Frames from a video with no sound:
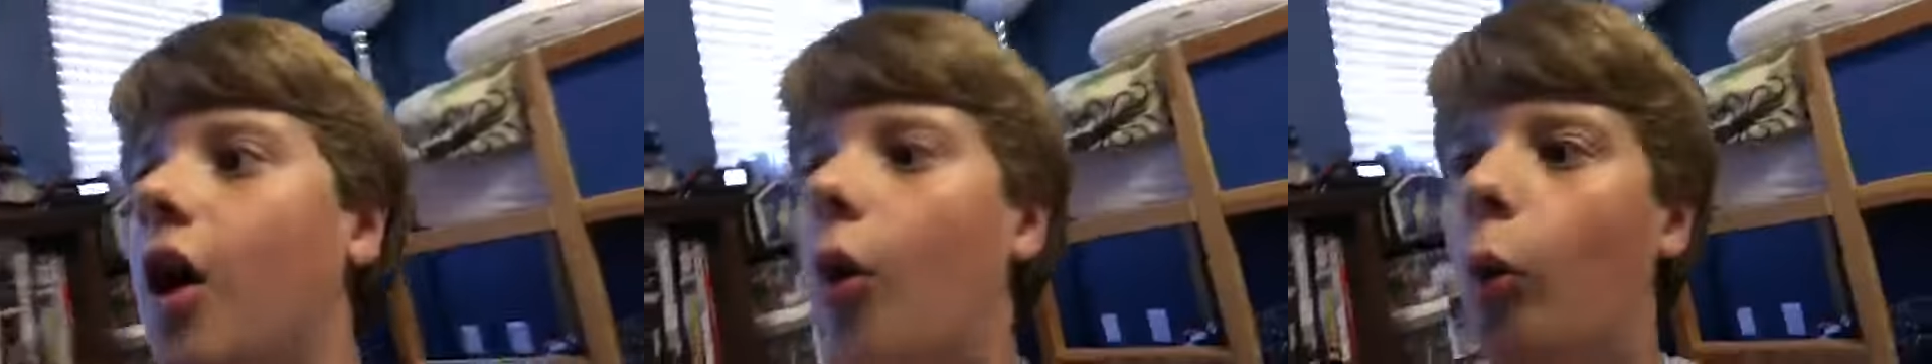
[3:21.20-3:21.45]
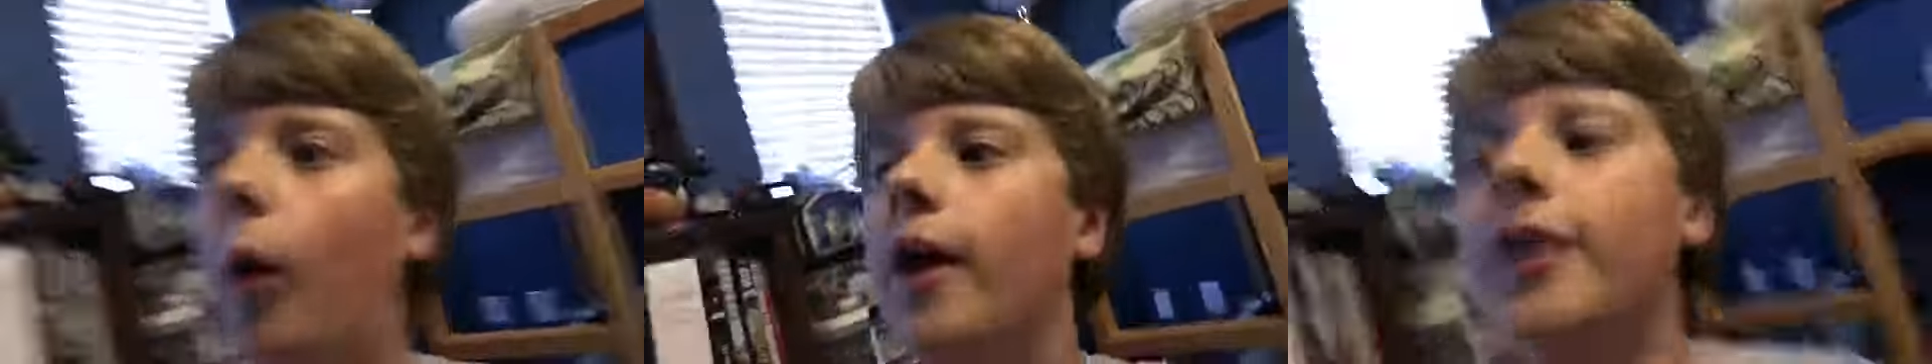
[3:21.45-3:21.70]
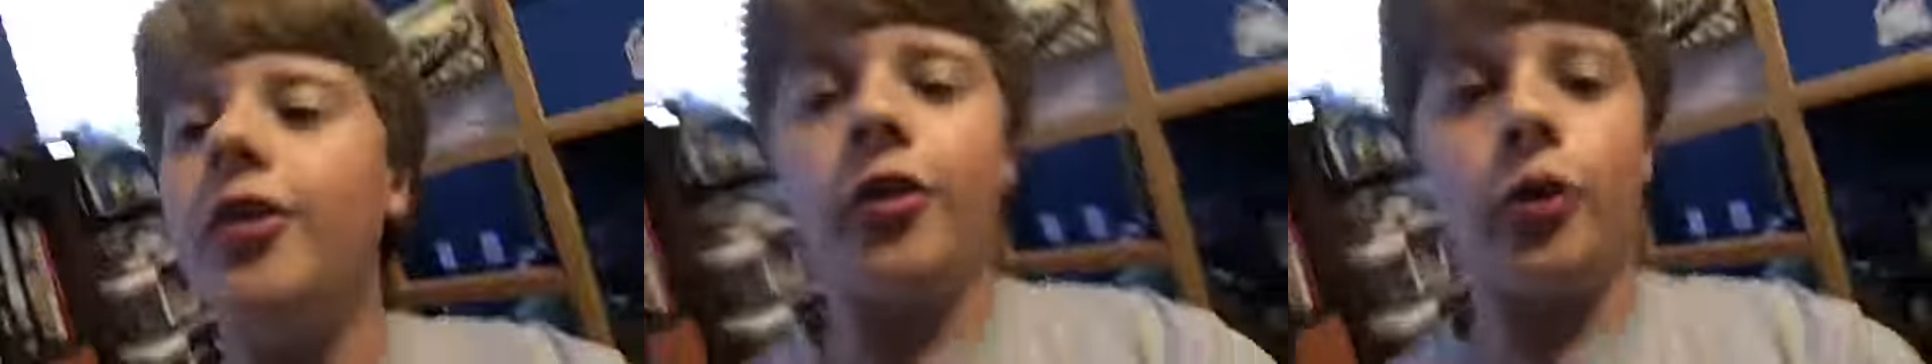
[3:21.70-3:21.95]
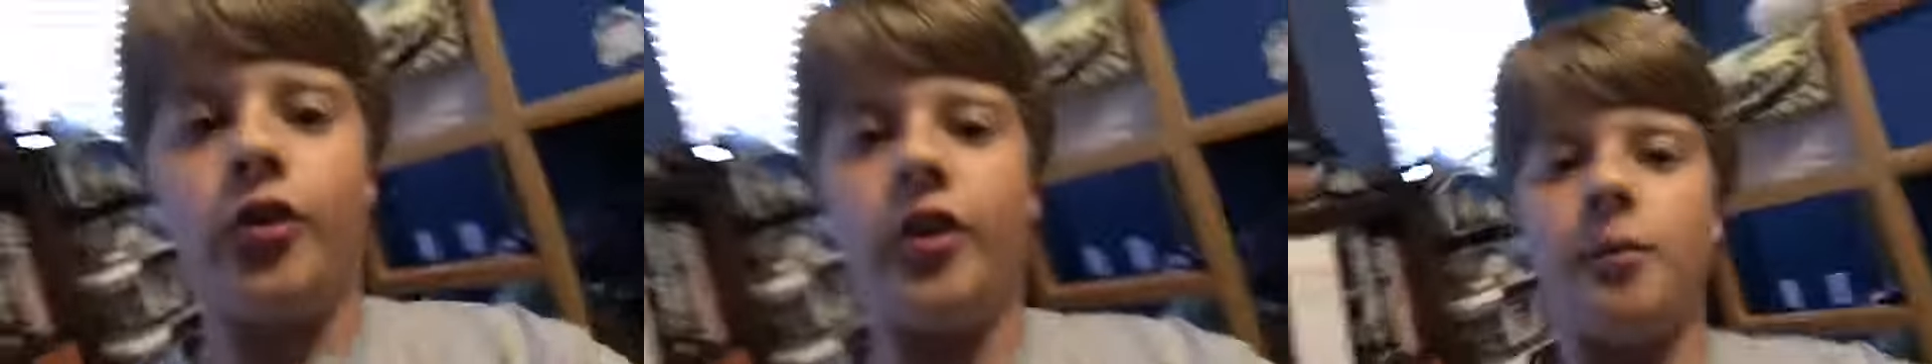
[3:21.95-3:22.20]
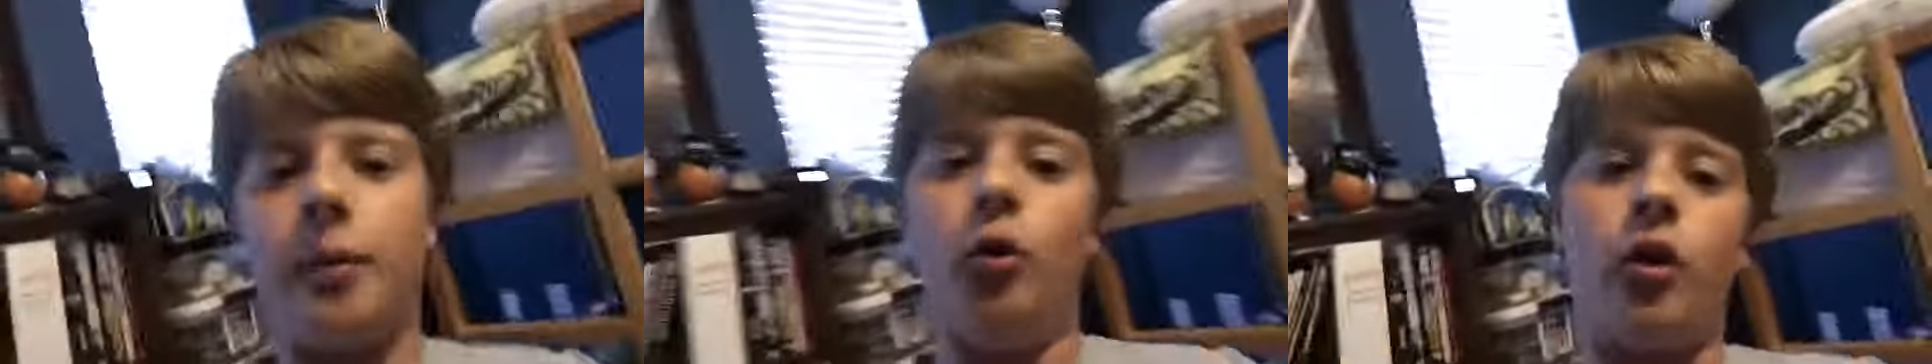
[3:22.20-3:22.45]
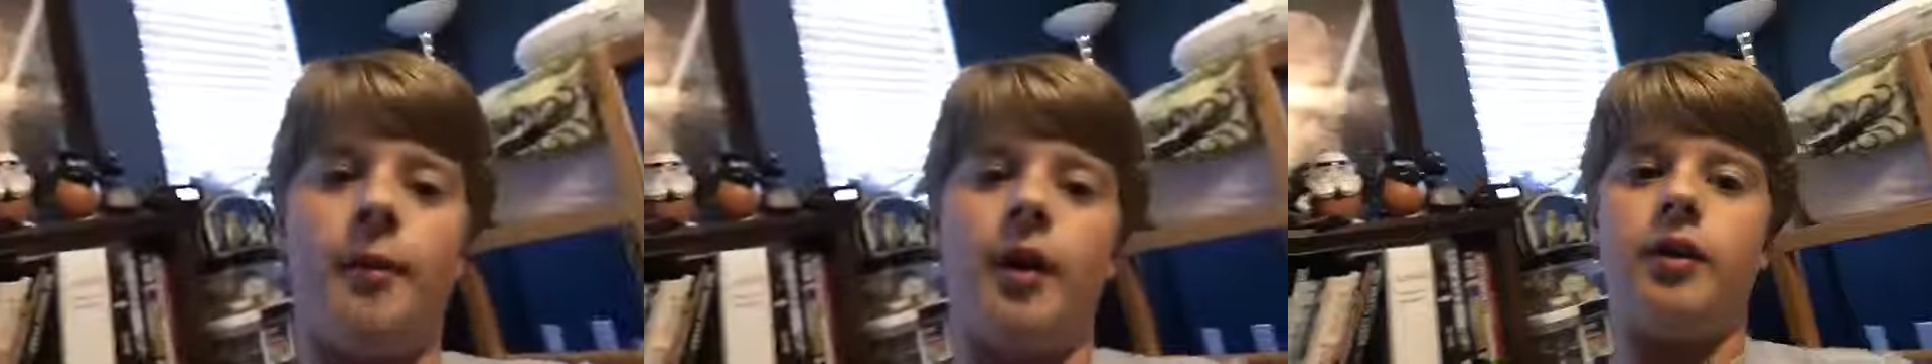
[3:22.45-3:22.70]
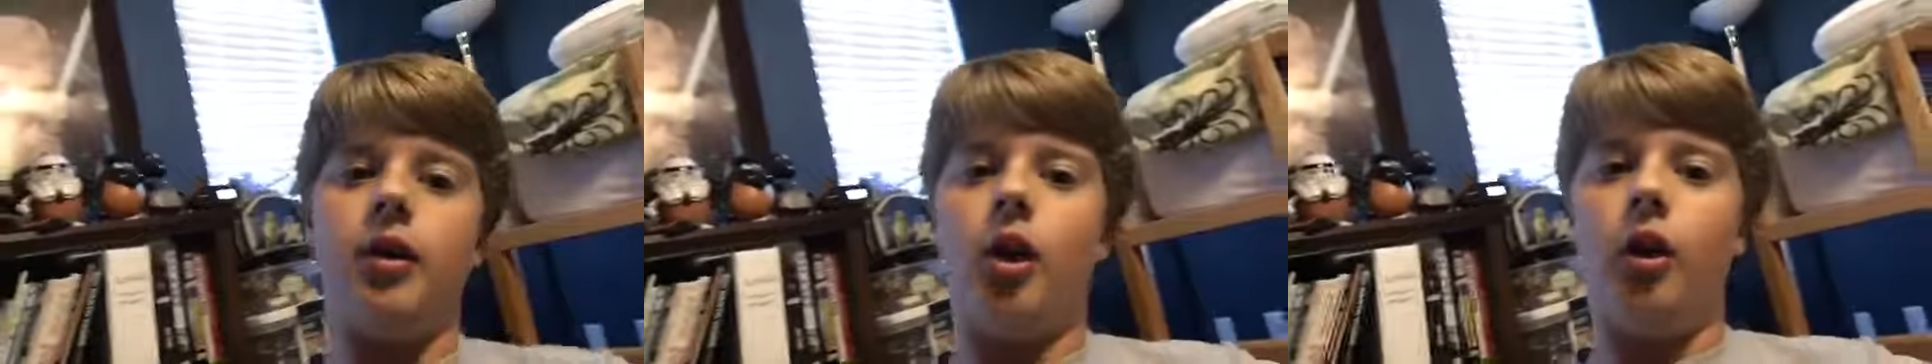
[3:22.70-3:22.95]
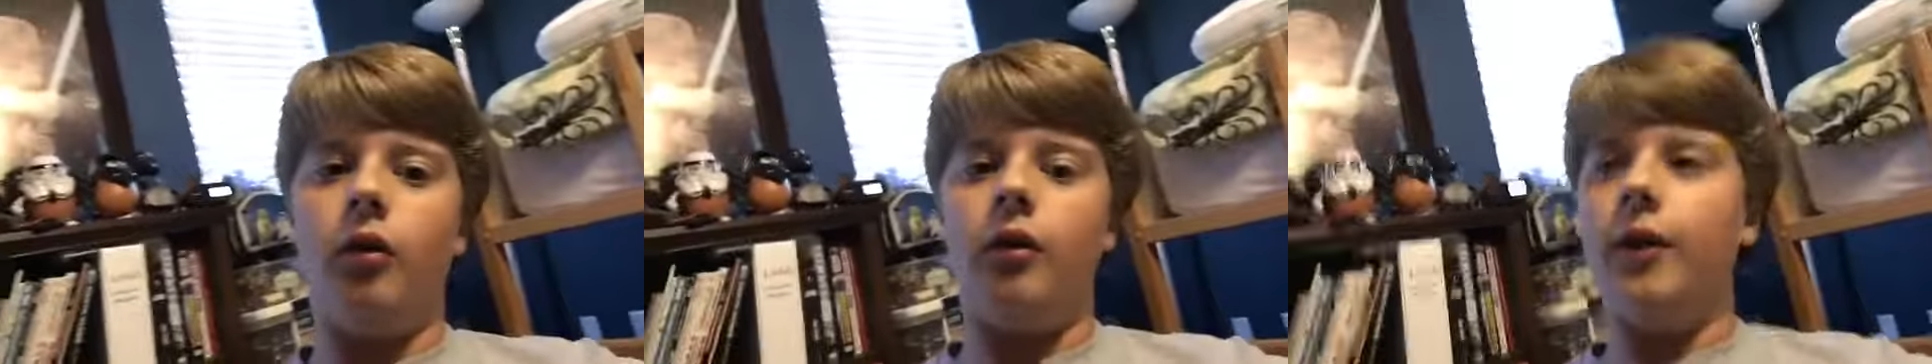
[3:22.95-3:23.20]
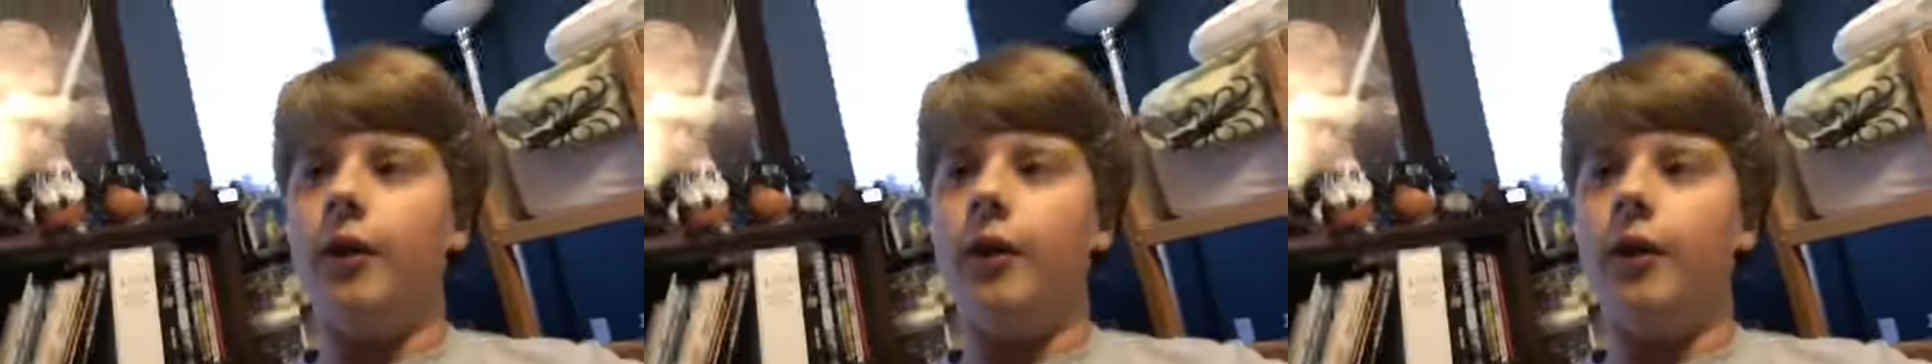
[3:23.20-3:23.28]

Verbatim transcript: What is your team on Pokemon Go?